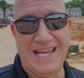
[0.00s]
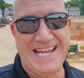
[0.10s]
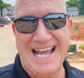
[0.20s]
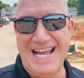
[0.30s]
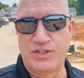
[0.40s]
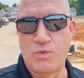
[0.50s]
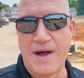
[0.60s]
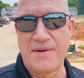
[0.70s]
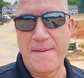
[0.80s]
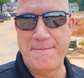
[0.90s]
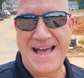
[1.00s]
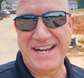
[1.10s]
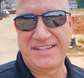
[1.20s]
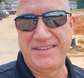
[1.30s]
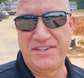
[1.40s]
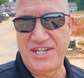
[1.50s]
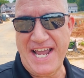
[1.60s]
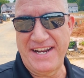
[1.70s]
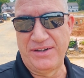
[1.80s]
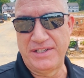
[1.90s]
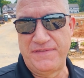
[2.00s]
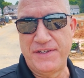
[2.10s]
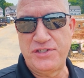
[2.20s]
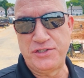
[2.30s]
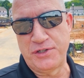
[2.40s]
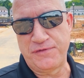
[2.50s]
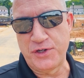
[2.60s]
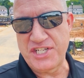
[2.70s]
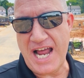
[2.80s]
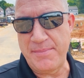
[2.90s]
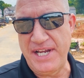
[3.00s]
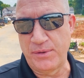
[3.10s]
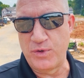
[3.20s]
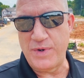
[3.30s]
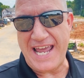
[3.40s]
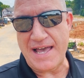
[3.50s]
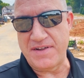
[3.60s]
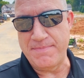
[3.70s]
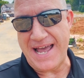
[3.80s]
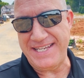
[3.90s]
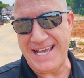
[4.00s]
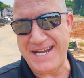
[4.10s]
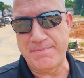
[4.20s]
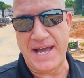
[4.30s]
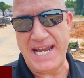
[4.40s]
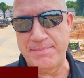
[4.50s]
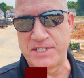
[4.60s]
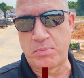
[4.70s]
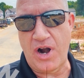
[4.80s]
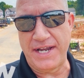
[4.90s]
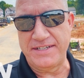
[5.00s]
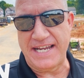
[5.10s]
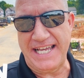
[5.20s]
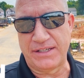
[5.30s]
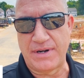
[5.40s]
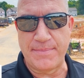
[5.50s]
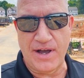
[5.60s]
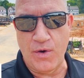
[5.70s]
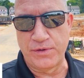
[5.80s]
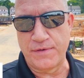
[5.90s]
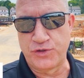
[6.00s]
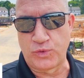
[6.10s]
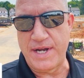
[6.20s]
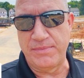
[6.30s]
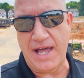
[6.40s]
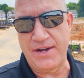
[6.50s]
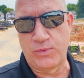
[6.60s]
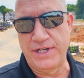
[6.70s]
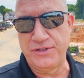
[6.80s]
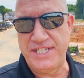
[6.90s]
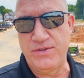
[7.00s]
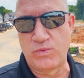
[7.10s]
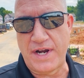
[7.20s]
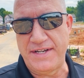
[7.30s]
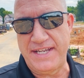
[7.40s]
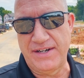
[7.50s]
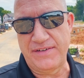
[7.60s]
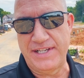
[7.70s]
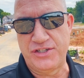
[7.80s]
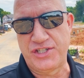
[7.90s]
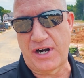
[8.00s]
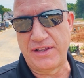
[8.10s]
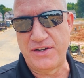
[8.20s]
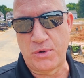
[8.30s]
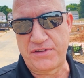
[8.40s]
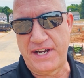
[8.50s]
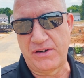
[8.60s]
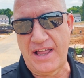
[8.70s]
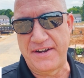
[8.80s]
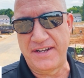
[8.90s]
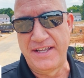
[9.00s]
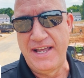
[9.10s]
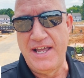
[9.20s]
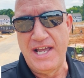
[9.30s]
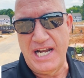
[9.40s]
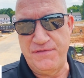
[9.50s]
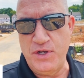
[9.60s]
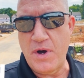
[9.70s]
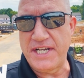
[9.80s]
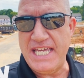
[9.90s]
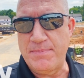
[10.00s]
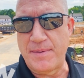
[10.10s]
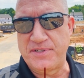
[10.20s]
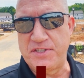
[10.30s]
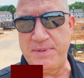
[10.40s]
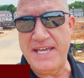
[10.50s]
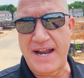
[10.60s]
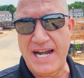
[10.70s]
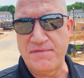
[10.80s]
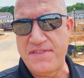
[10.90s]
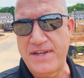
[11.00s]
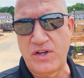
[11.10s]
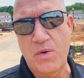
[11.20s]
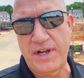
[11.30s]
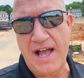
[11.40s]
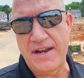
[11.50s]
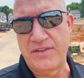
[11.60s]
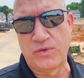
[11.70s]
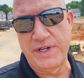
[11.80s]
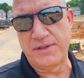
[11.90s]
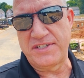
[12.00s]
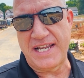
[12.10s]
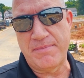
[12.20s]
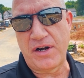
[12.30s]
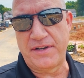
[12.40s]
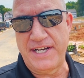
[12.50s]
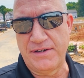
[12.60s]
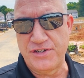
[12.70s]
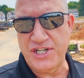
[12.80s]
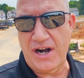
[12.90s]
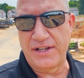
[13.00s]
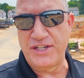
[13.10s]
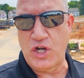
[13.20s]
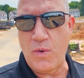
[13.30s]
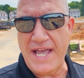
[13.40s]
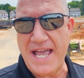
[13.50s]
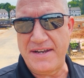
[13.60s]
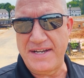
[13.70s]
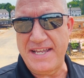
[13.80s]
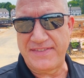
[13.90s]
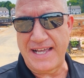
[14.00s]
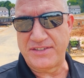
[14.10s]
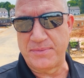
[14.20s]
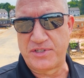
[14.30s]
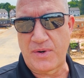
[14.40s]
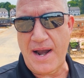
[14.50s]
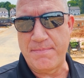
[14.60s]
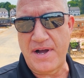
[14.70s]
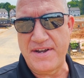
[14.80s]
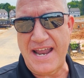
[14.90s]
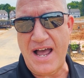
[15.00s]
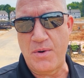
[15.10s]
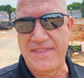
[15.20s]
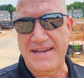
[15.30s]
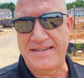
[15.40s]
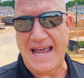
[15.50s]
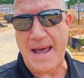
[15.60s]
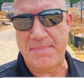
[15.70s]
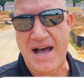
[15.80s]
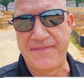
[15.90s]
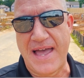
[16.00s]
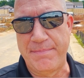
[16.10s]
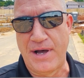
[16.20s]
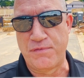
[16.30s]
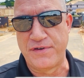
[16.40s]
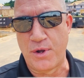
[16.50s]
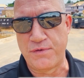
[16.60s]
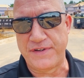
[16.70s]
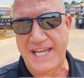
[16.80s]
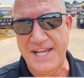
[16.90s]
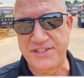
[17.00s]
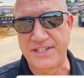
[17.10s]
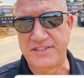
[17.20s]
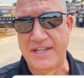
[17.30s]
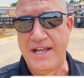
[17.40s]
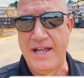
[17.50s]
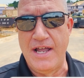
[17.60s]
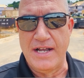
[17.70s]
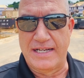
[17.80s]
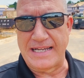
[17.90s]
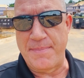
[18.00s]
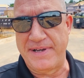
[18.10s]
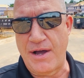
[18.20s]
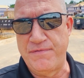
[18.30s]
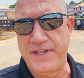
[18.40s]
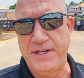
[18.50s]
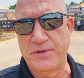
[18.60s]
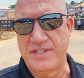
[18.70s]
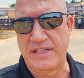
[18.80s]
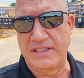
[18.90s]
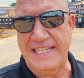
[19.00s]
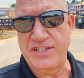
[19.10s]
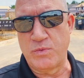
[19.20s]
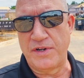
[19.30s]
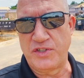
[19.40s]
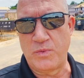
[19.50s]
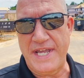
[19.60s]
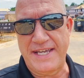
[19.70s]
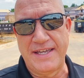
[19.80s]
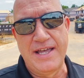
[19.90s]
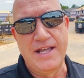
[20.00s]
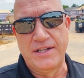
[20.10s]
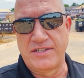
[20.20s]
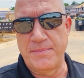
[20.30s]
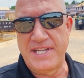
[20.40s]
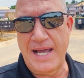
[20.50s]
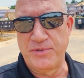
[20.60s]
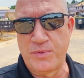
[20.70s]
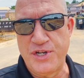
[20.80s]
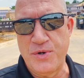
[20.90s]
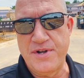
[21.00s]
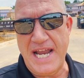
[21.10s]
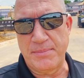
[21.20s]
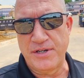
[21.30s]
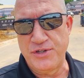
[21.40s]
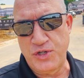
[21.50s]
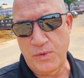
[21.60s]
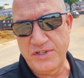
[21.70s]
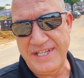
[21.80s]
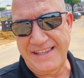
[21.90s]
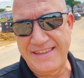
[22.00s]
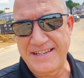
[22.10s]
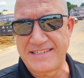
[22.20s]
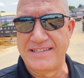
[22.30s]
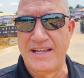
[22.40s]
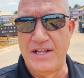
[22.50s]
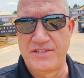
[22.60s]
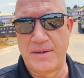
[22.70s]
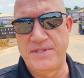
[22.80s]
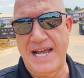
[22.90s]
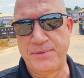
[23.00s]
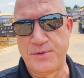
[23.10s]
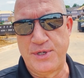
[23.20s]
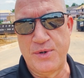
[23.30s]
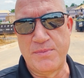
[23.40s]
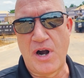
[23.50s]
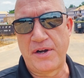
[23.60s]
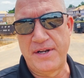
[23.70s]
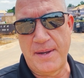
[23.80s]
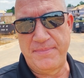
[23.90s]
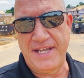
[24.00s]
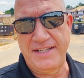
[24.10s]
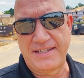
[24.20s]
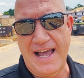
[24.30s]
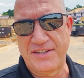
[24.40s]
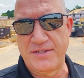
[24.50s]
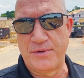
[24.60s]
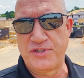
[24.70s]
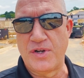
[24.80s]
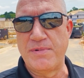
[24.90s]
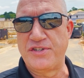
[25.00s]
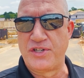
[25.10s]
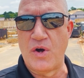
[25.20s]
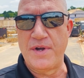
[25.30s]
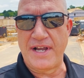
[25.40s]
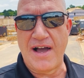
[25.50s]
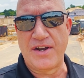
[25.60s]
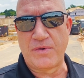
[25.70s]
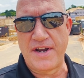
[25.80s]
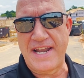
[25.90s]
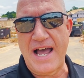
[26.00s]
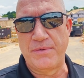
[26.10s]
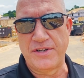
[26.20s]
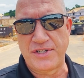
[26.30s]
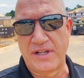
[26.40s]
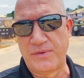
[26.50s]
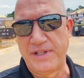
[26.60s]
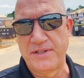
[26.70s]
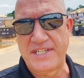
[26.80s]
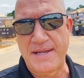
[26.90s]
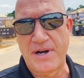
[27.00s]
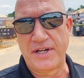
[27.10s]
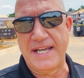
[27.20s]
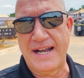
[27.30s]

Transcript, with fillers: Hey guys, welcome back to the channel. If this is your first time here and we haven't met yet, my name is Brian Taylor and I'm the owner of Dreamline Realty right here in Charlotte, North Carolina. And if you want to keep up to speed on everything going on in the real estate market here in Charlotte, go ahead and hit that subscribe button now and then tap on that bell for notifications because I put out videos at least once a week. Sometimes we're doing neighborhood tours like this Sometimes we're doing market updates, guys. So there's so much going on right now in the Charlotte real estate market.